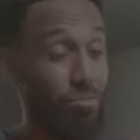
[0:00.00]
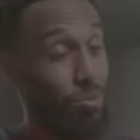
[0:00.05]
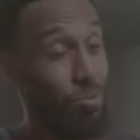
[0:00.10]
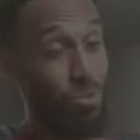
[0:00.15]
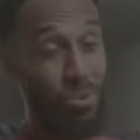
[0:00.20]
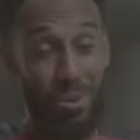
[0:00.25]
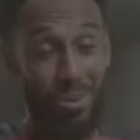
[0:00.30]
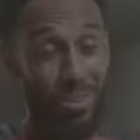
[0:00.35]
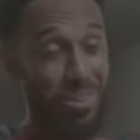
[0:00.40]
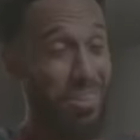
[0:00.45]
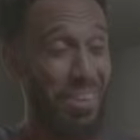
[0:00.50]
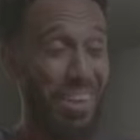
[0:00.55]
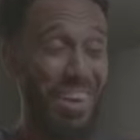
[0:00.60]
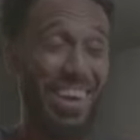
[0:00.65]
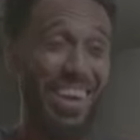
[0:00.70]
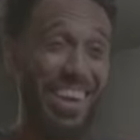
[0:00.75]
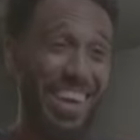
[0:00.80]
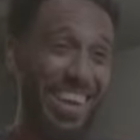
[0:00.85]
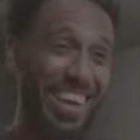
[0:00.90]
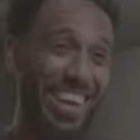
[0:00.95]
world
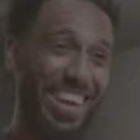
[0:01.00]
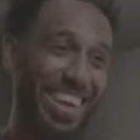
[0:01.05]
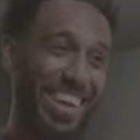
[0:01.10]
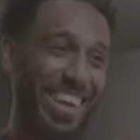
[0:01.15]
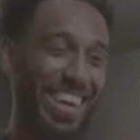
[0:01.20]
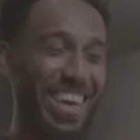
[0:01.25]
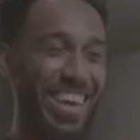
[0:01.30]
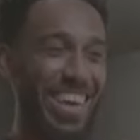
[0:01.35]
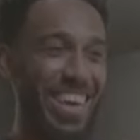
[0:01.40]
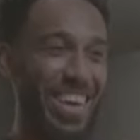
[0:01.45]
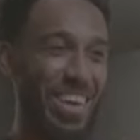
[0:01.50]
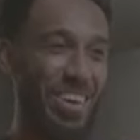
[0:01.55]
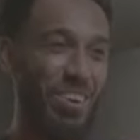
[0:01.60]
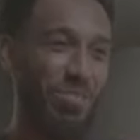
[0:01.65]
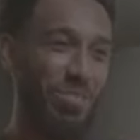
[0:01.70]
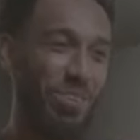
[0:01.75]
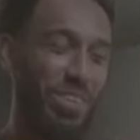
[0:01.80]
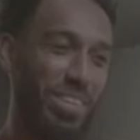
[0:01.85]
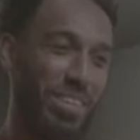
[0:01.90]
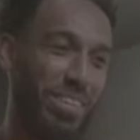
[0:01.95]

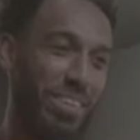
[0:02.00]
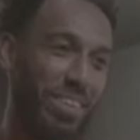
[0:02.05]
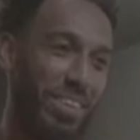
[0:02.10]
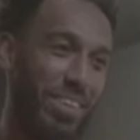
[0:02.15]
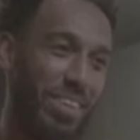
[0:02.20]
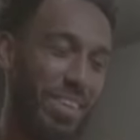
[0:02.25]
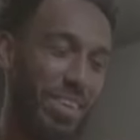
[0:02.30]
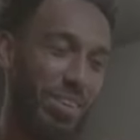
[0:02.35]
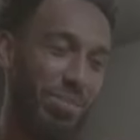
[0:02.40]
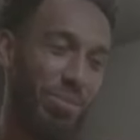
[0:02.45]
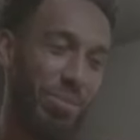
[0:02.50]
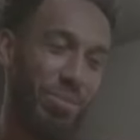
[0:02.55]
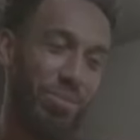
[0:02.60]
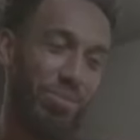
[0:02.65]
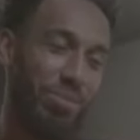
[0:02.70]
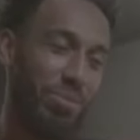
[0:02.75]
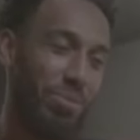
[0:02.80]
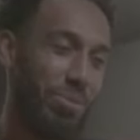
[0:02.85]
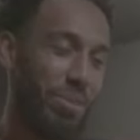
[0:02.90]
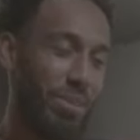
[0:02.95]
with
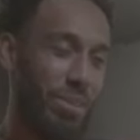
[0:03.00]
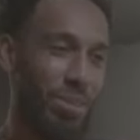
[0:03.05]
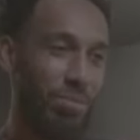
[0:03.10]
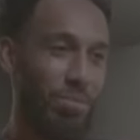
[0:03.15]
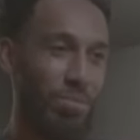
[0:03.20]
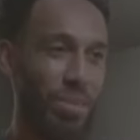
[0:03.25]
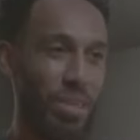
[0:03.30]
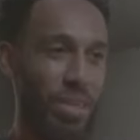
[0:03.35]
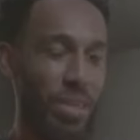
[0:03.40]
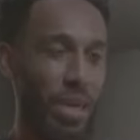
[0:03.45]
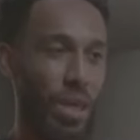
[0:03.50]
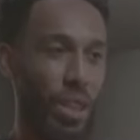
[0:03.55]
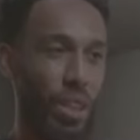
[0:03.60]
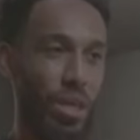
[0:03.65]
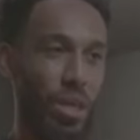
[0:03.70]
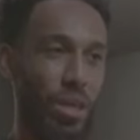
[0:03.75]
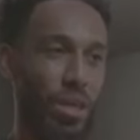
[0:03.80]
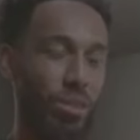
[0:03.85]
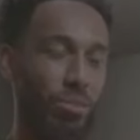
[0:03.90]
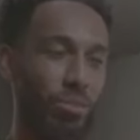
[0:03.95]
few teams, and I
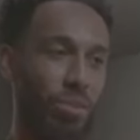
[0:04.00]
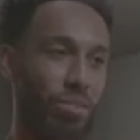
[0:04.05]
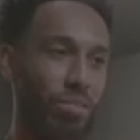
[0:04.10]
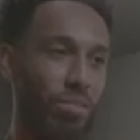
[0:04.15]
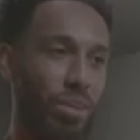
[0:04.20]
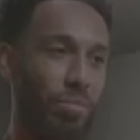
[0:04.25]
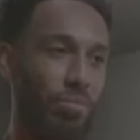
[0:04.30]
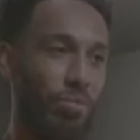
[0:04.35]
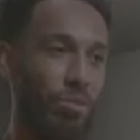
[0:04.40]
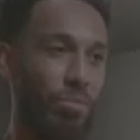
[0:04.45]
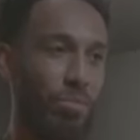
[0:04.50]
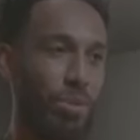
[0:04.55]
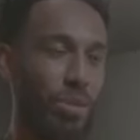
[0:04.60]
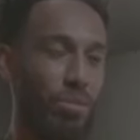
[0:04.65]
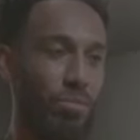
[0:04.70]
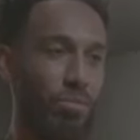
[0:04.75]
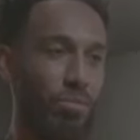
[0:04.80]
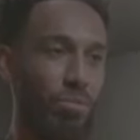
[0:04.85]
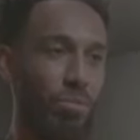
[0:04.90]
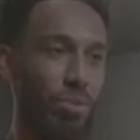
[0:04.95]
think it was time for
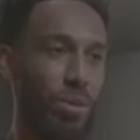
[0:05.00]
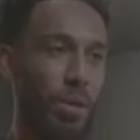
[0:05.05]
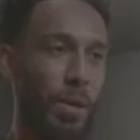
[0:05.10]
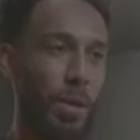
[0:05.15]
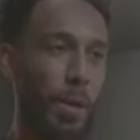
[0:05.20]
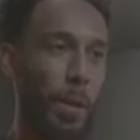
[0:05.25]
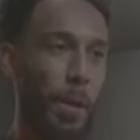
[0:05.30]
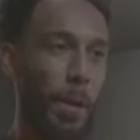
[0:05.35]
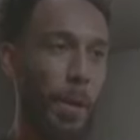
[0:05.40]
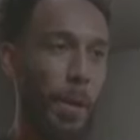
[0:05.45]
me to